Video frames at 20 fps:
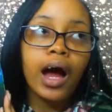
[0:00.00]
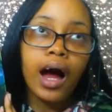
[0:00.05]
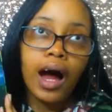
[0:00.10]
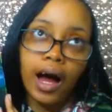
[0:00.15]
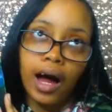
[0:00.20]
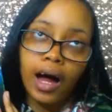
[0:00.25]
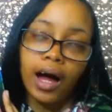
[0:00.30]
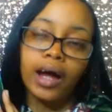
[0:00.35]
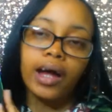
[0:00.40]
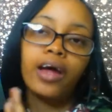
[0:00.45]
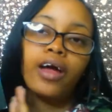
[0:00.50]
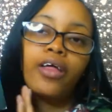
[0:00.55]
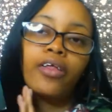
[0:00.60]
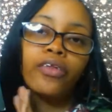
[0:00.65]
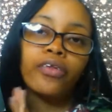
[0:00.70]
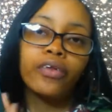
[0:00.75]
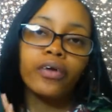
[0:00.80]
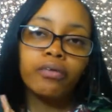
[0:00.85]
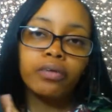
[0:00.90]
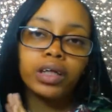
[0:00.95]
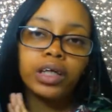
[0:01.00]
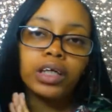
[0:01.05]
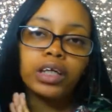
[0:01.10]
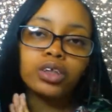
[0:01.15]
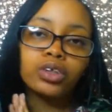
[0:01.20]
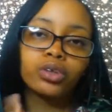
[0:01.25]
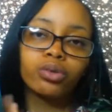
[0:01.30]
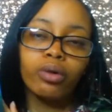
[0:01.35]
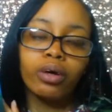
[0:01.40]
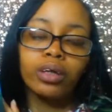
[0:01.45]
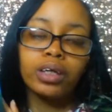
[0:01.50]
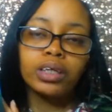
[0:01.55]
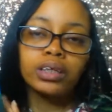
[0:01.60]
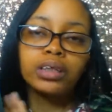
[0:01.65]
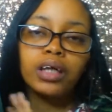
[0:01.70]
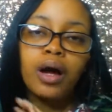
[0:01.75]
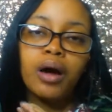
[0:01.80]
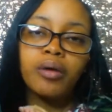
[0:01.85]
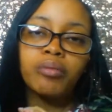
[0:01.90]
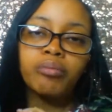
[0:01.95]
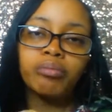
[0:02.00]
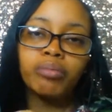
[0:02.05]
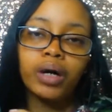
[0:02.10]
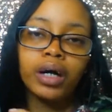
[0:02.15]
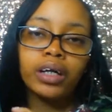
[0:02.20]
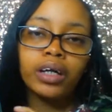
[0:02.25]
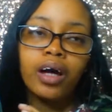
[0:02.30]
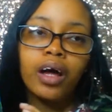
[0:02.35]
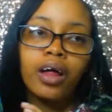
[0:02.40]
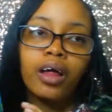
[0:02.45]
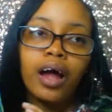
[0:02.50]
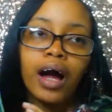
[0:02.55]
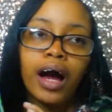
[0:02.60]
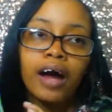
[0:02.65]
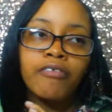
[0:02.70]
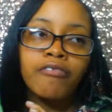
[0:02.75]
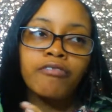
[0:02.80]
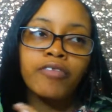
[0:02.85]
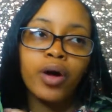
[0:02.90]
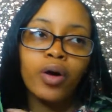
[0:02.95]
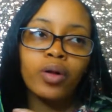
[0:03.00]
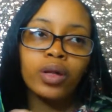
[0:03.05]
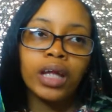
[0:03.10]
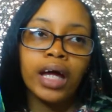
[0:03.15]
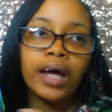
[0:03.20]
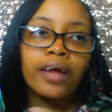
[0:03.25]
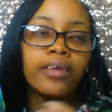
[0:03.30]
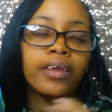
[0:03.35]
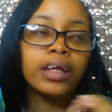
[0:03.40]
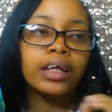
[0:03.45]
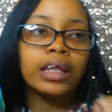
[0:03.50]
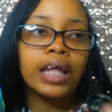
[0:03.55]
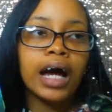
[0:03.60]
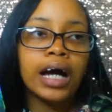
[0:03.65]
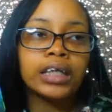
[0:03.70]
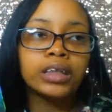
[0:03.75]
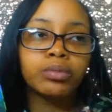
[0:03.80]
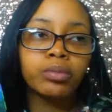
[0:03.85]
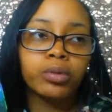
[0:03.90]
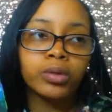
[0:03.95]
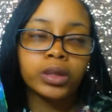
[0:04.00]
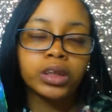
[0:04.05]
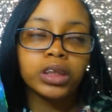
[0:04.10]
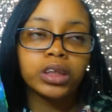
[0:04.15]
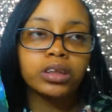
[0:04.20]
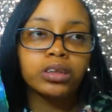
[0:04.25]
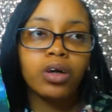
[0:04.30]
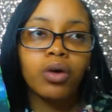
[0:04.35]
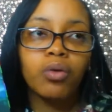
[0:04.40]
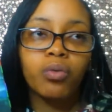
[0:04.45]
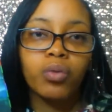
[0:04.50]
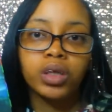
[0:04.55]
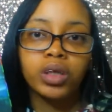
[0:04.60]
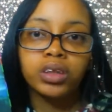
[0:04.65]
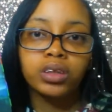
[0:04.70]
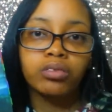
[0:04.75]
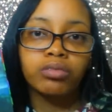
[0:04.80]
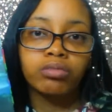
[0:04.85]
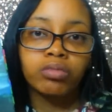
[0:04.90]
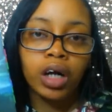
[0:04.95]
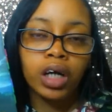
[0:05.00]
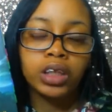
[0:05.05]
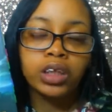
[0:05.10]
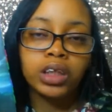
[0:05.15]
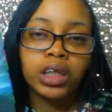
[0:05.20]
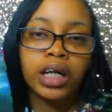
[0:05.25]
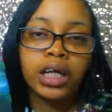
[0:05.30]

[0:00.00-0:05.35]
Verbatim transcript: I thoroughly enjoyed this, but I felt like the last portion was rushed.